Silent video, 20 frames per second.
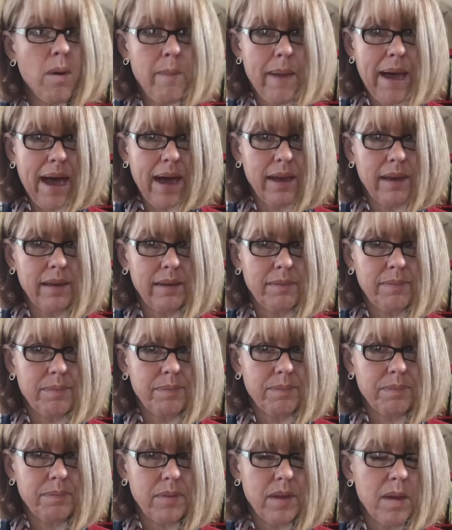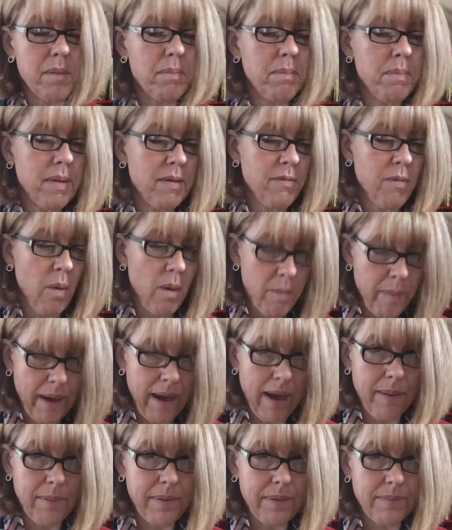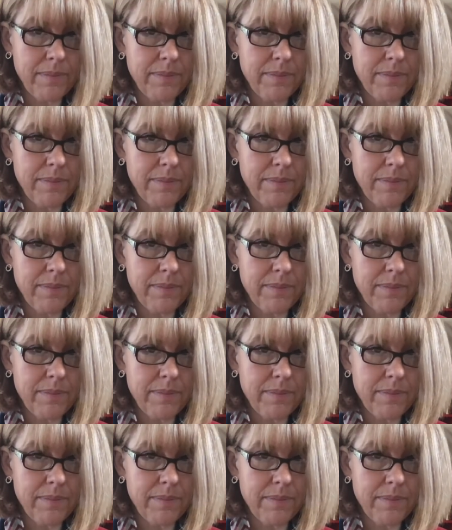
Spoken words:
Mac. Before Bob.